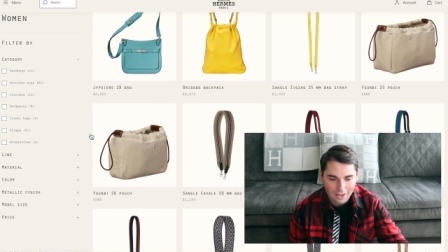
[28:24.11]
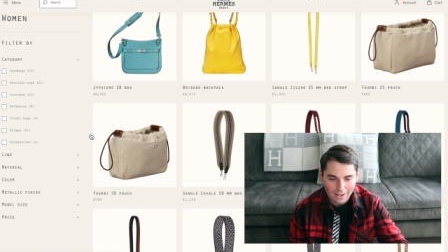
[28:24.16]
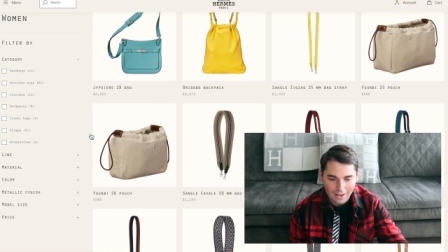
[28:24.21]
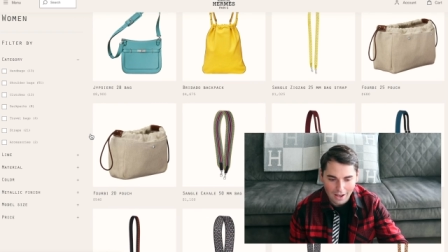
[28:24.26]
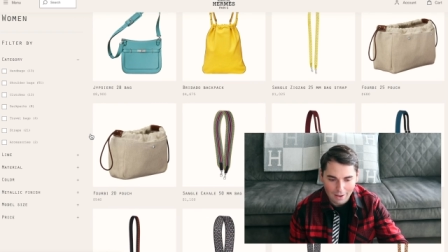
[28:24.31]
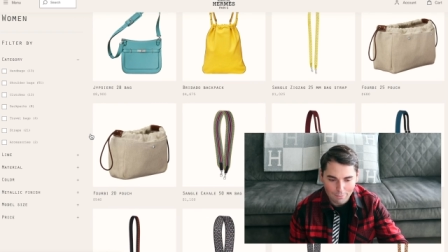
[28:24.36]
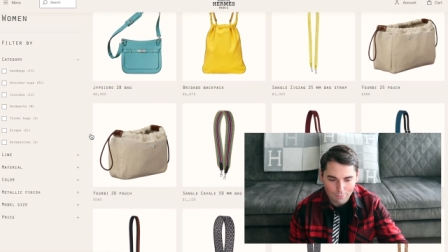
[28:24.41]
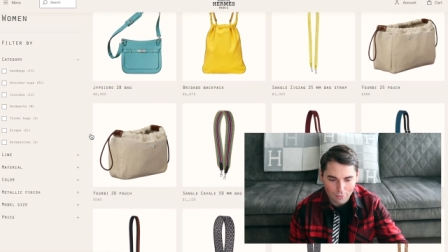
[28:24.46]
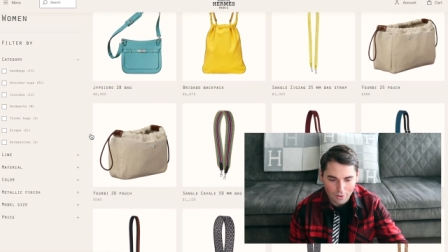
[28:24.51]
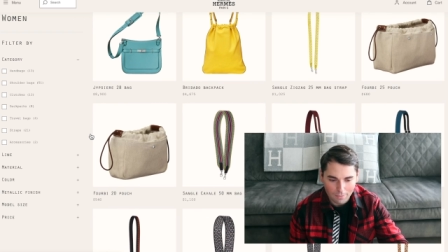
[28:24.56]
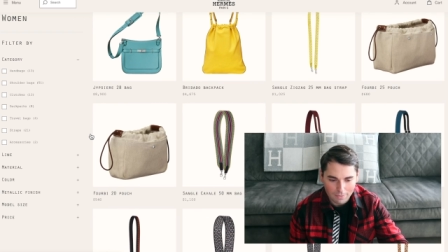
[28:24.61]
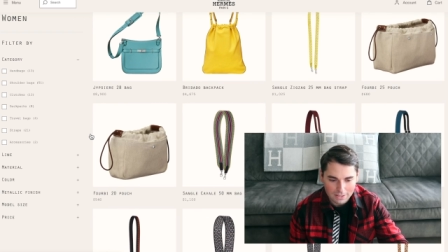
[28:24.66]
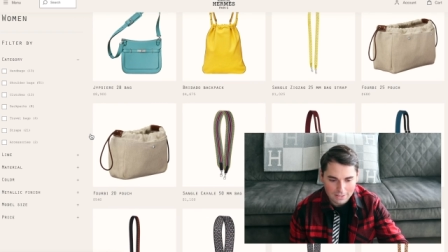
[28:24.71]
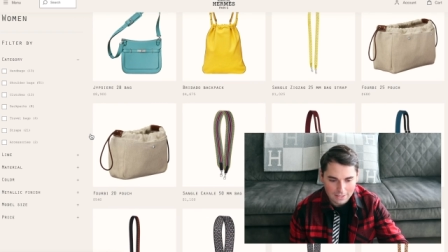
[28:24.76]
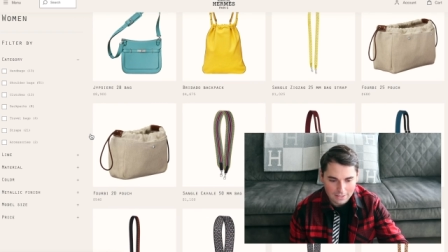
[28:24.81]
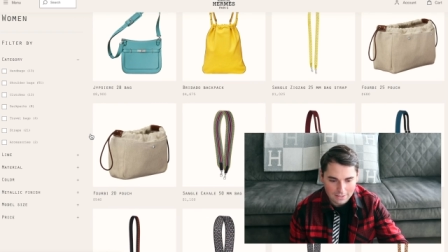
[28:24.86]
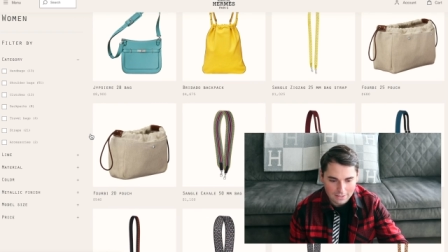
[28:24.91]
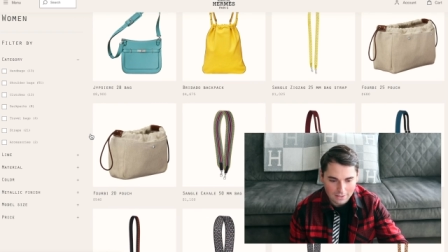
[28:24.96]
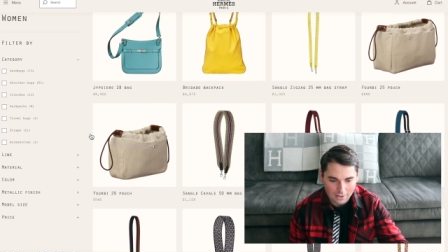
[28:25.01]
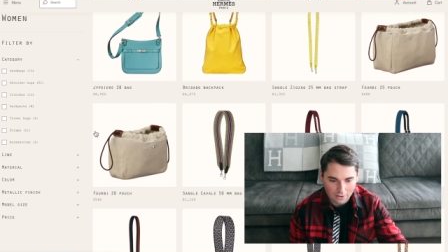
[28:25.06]
I promise they're
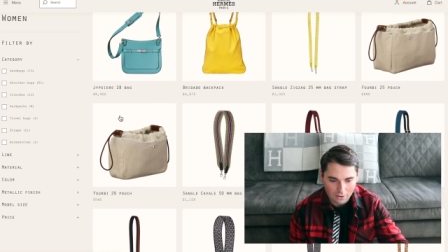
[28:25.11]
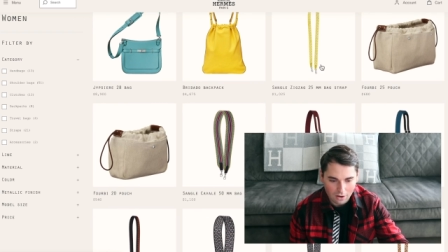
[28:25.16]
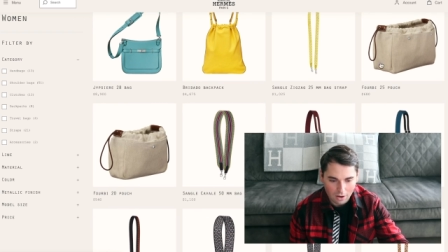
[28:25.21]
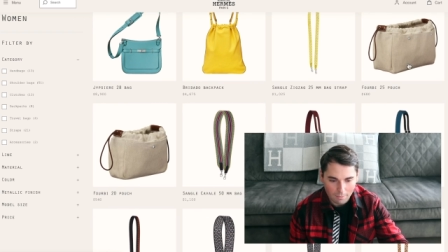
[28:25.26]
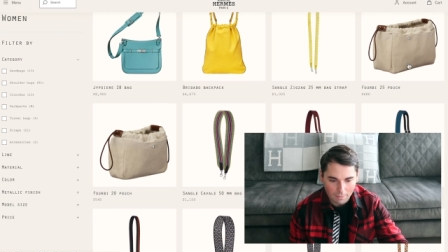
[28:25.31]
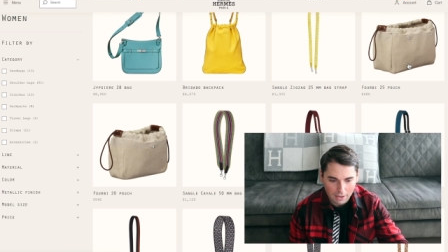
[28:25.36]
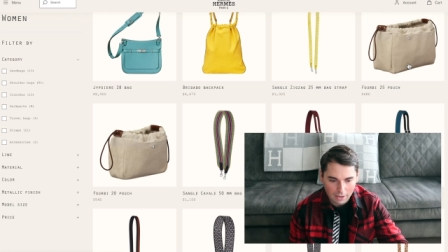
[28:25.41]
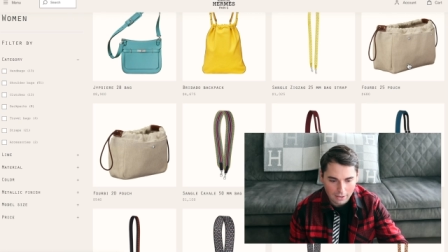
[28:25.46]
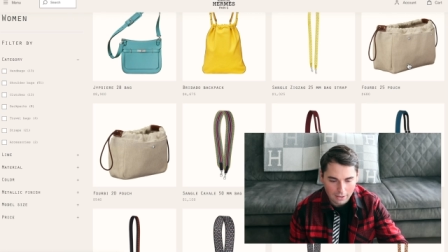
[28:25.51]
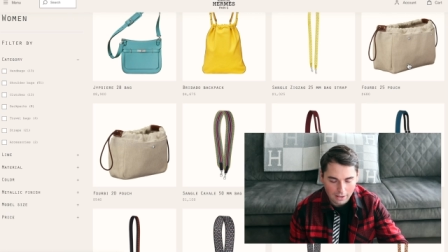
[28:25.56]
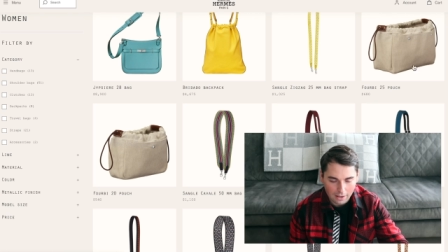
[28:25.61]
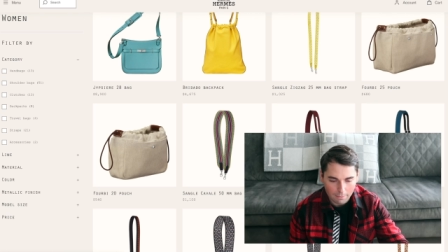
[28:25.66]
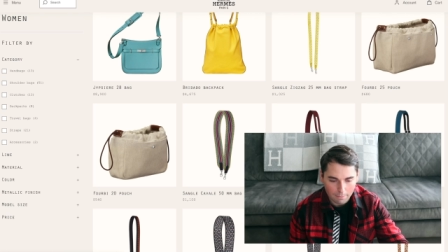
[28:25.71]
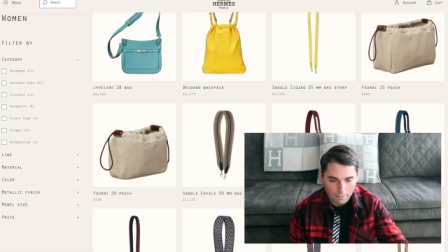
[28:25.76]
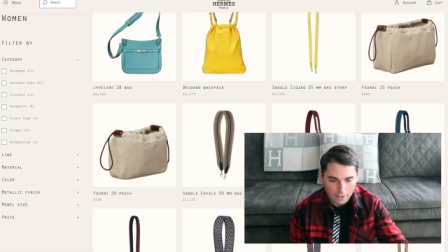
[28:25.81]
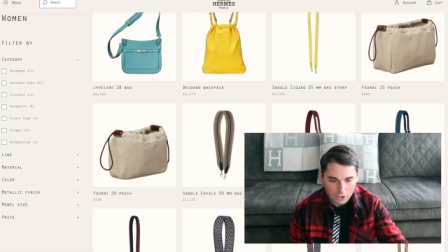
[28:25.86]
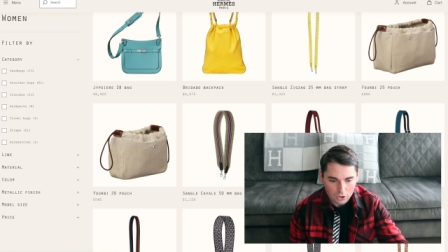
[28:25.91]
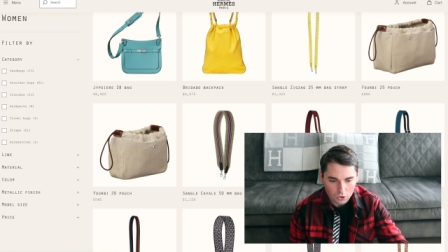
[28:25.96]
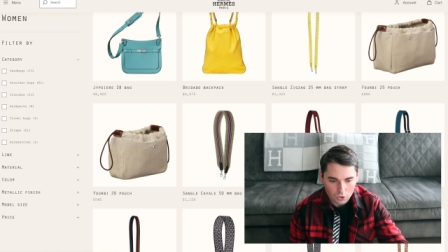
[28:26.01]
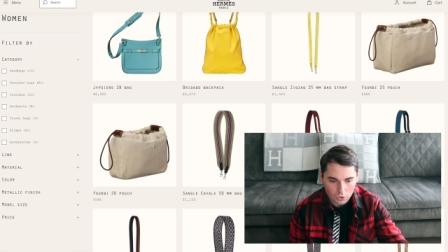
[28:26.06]
still coming, and I'll
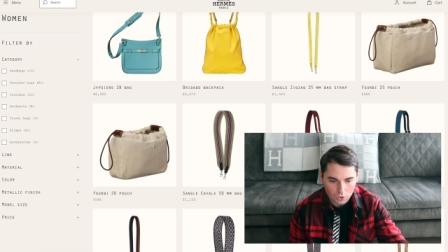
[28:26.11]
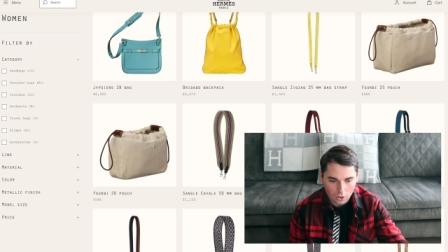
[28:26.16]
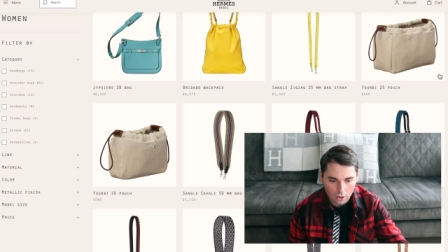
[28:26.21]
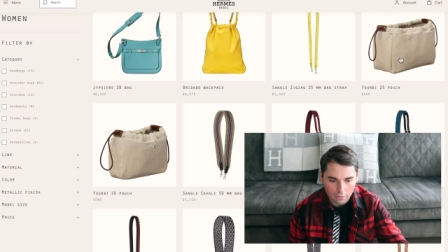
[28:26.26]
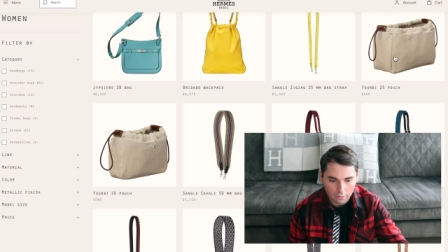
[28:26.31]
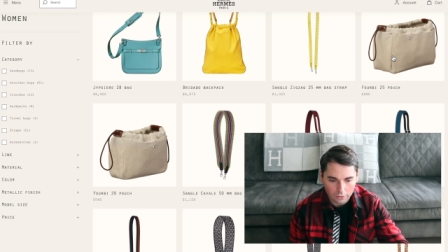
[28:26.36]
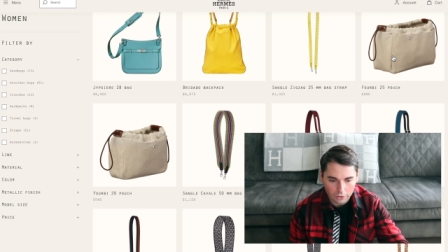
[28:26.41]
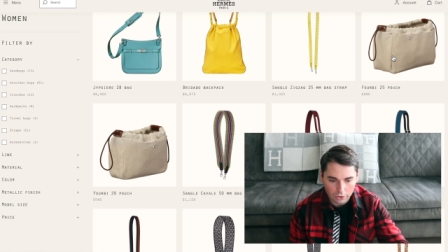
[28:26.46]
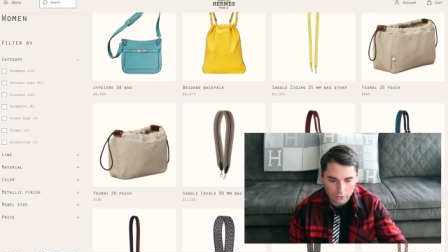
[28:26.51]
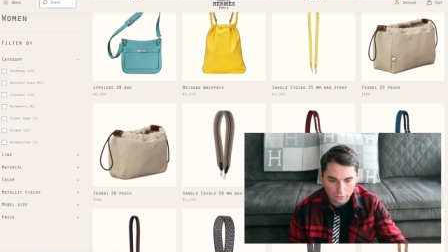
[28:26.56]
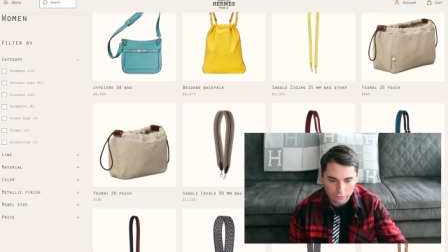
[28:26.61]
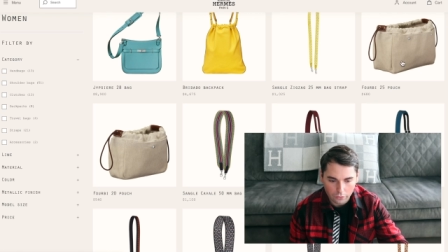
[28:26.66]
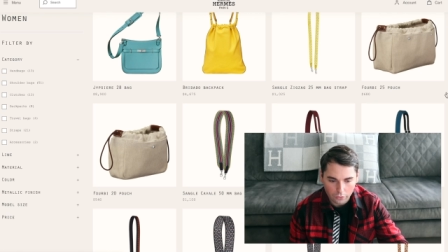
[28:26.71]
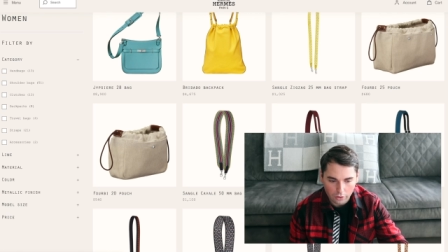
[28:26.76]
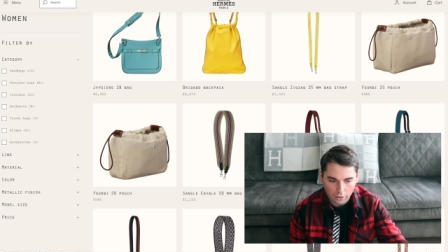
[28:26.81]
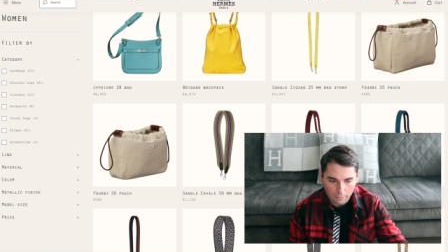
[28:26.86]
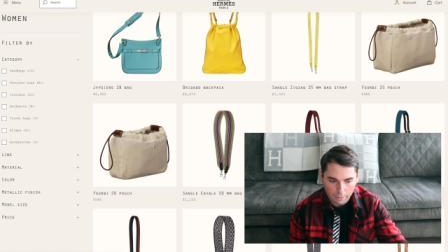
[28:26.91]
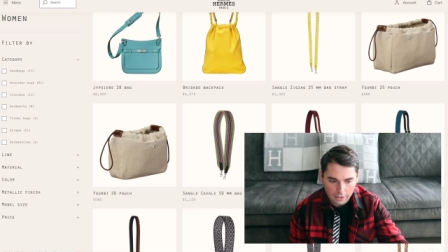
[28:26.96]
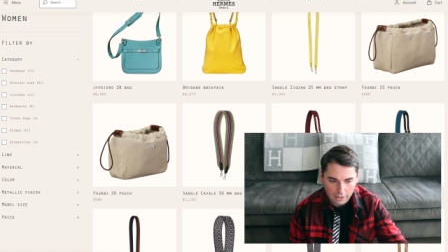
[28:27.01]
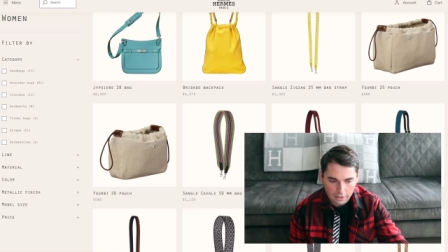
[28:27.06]
make sure to cover the
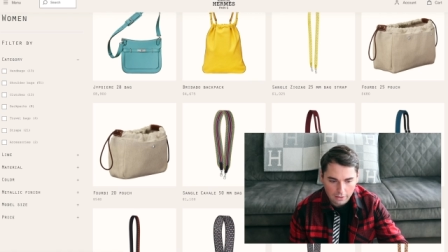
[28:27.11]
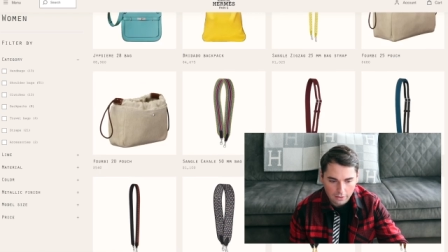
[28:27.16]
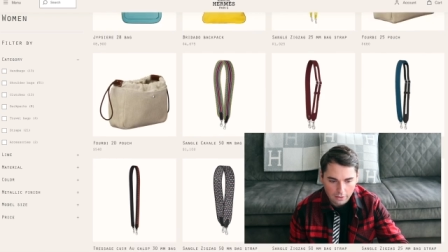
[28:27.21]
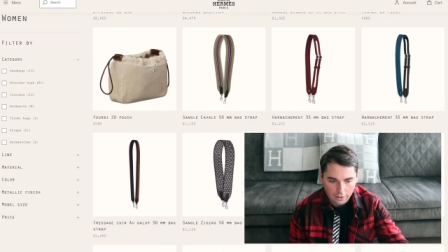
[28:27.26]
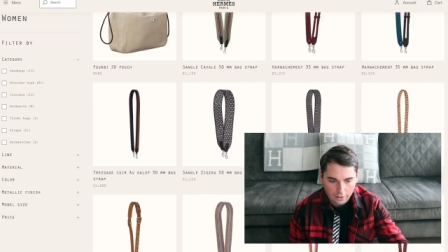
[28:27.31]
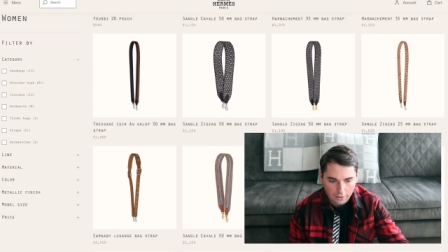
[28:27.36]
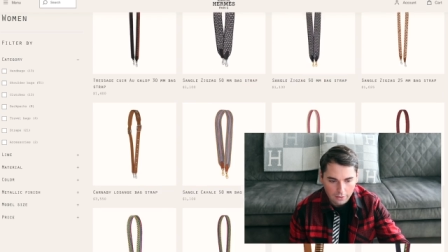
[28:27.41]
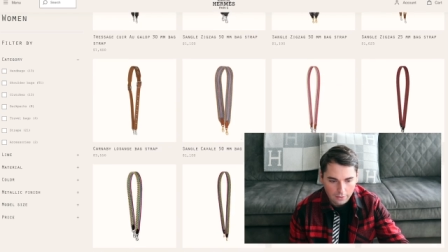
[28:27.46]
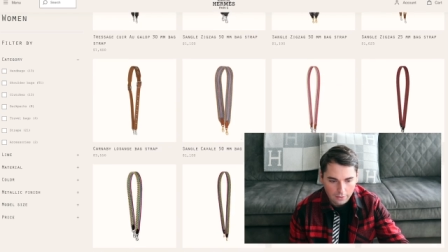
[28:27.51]
Furby.